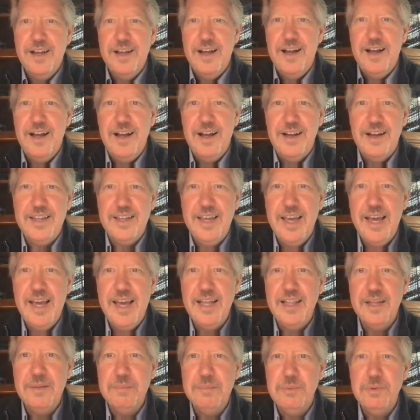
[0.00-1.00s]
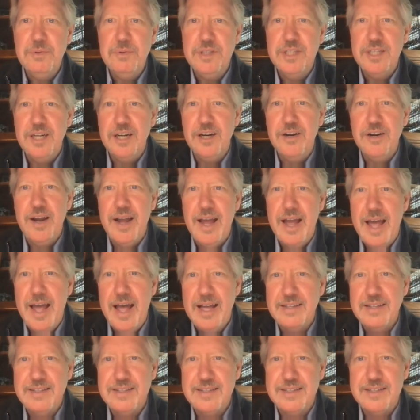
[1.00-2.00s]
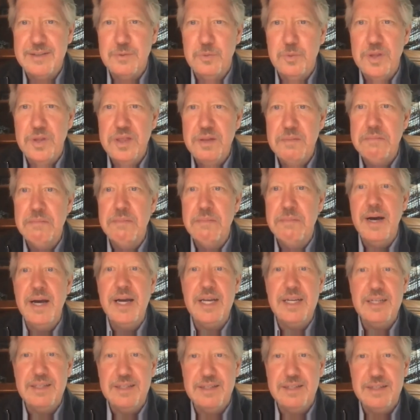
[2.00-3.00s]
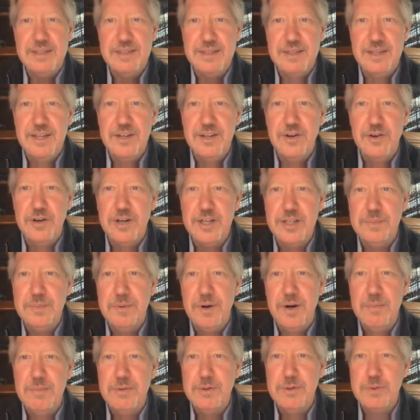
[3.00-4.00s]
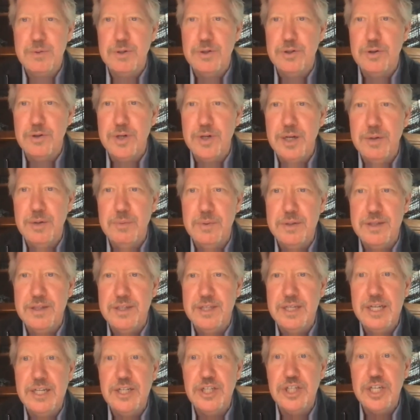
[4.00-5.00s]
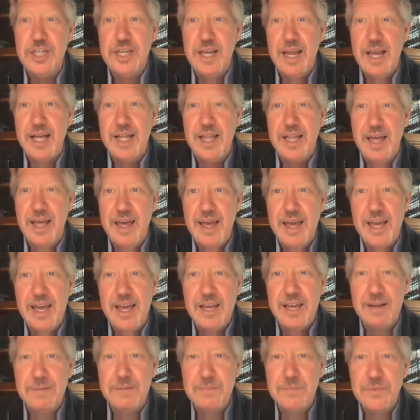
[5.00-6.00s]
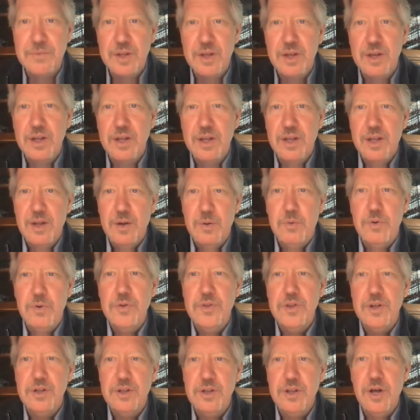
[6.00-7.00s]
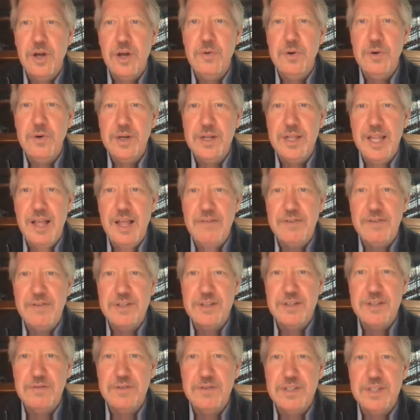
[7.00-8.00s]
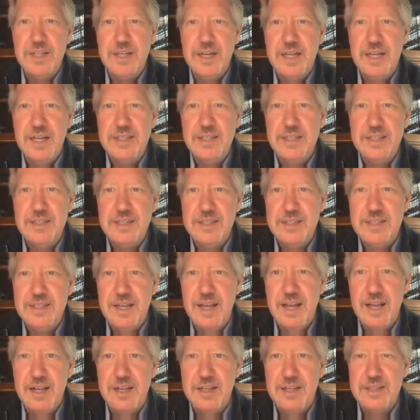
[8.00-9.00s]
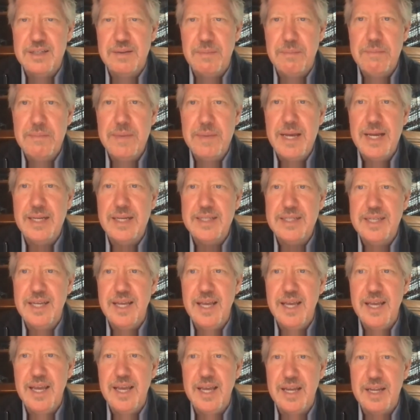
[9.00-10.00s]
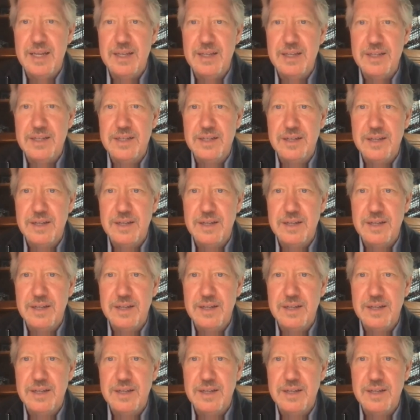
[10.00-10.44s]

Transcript: Uh, Kayla Butera asks, when the mice in your experiments were treated with DGLA, were the lowered levels of senescent cells maintained?